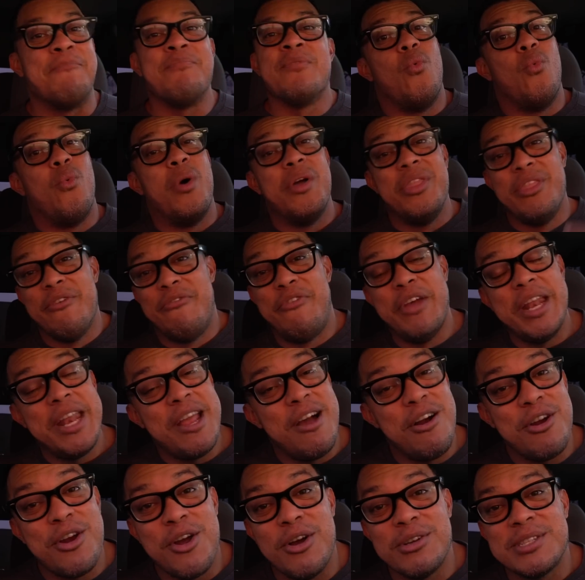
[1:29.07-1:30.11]
When the
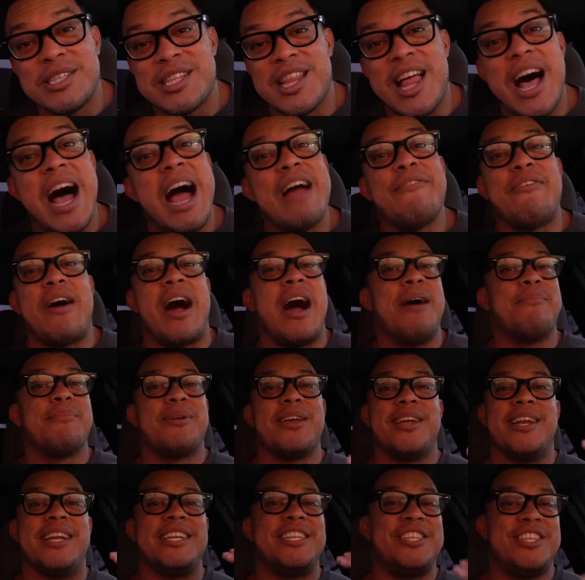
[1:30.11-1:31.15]
video goes live, I'm
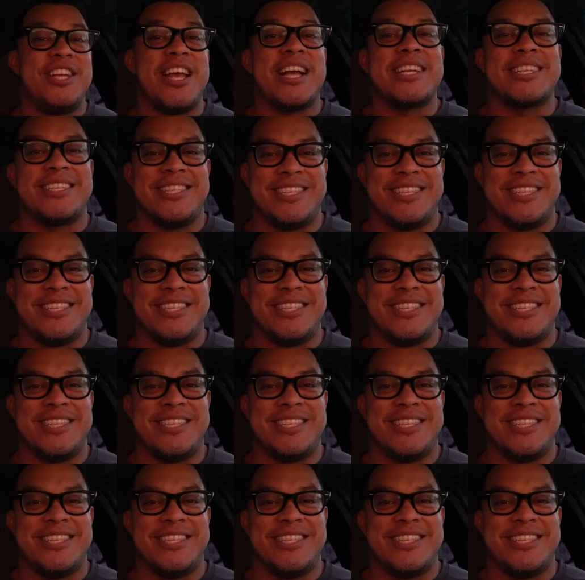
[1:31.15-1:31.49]
gonna check